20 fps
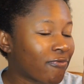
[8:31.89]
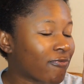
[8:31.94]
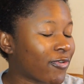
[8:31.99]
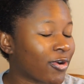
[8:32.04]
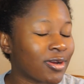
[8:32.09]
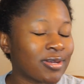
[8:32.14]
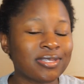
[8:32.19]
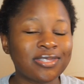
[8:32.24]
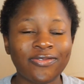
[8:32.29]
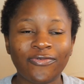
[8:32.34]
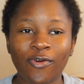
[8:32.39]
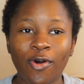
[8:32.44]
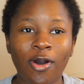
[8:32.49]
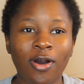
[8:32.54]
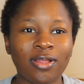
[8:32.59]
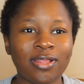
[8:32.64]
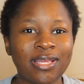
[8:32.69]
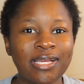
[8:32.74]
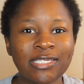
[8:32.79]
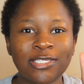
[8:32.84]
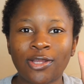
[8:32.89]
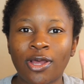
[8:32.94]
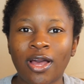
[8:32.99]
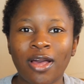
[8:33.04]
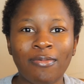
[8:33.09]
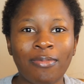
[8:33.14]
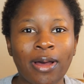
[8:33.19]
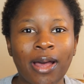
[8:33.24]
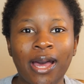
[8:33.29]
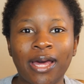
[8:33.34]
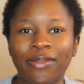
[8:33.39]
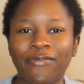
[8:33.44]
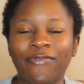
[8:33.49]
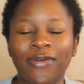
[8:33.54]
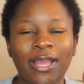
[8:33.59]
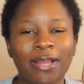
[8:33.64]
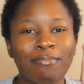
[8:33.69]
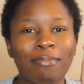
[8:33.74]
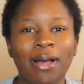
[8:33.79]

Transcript: First of all, let's talk about how the fact